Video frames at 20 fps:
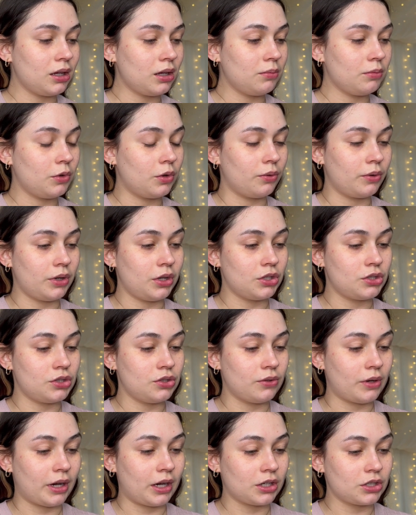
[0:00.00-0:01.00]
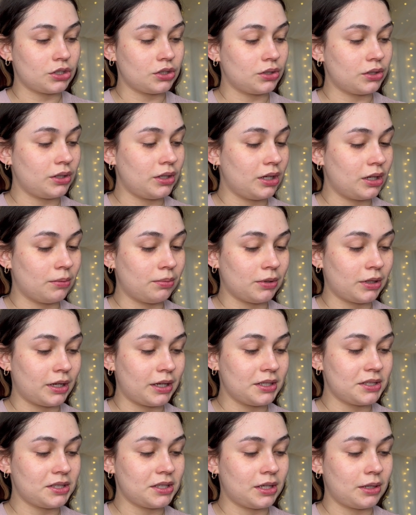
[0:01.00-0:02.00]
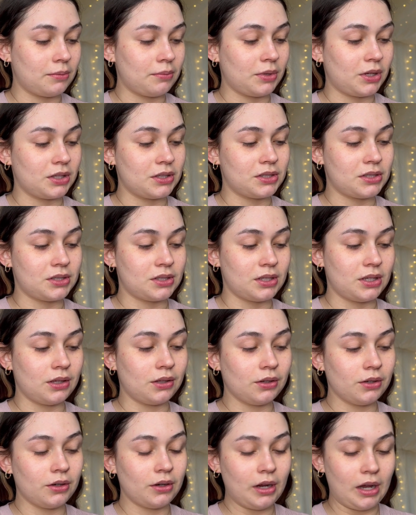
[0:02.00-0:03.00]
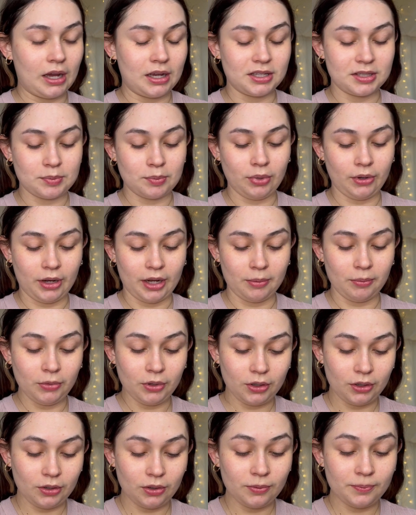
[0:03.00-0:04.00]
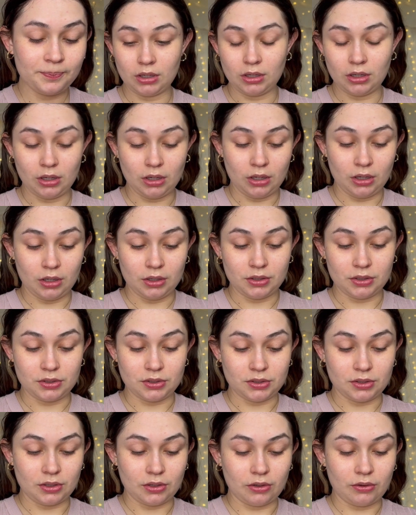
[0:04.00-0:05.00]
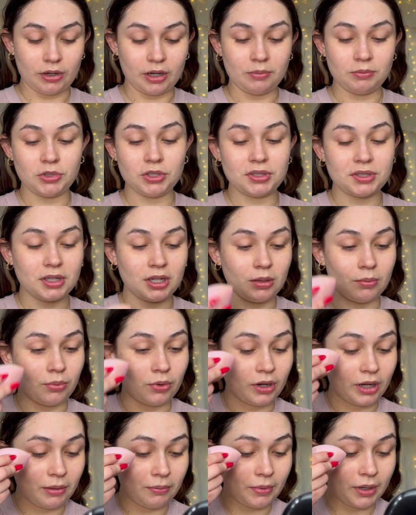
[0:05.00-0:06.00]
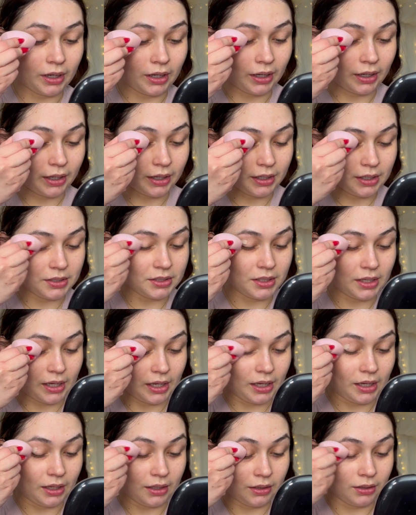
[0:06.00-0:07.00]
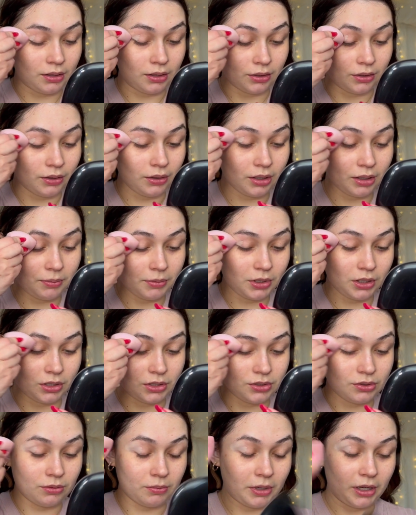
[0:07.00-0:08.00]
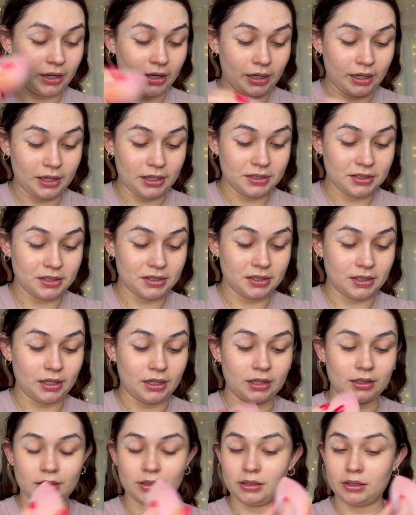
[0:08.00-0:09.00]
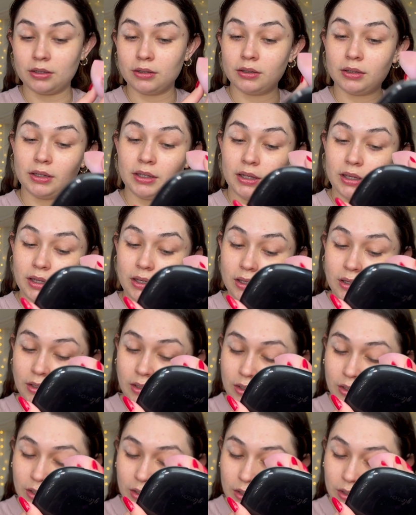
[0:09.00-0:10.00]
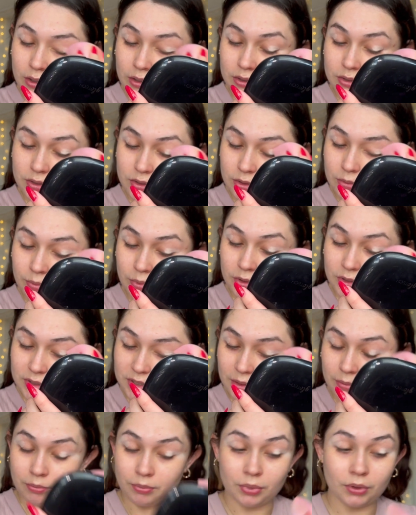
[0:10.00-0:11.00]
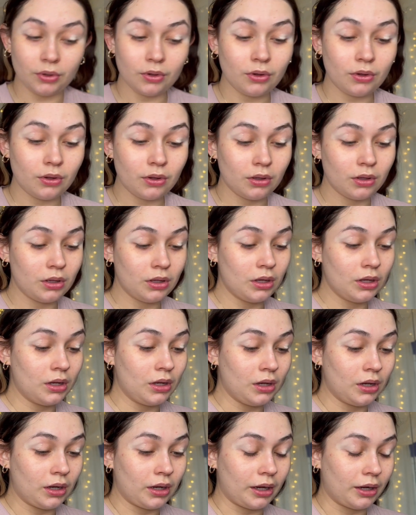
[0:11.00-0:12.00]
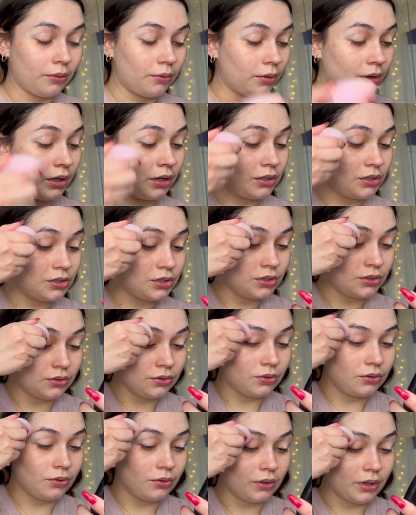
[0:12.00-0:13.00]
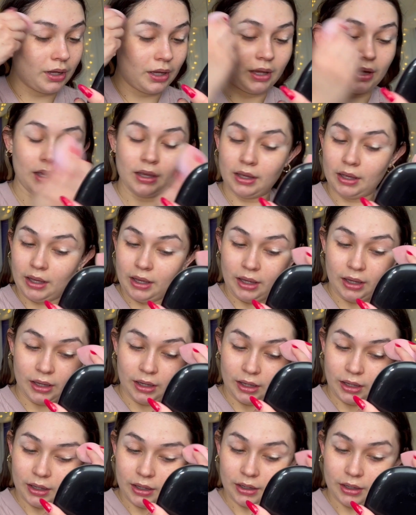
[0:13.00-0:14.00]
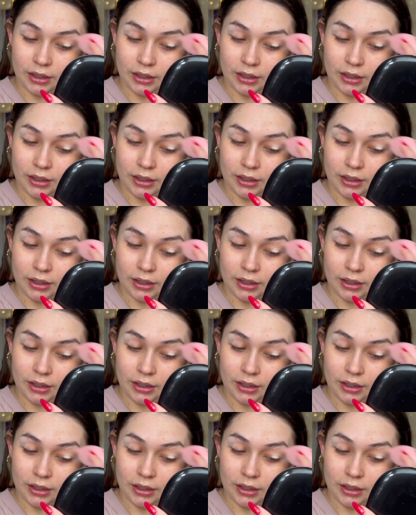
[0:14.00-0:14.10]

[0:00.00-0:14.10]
I'm going to actually apply some concealer as primer. So I'm just gonna prime my eyes, and the look I'm gonna do in my eyes is like literally super simple. I wanna do a